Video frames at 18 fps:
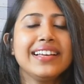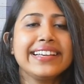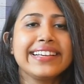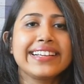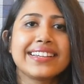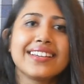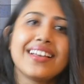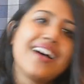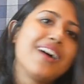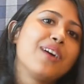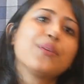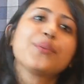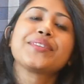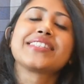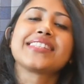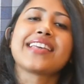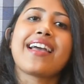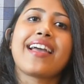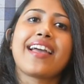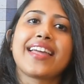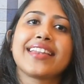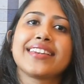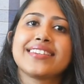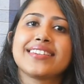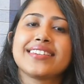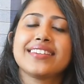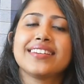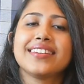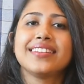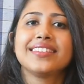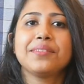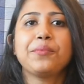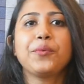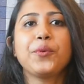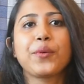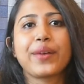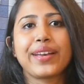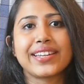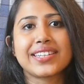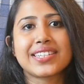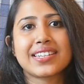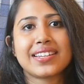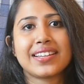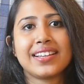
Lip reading: clouds and the poet.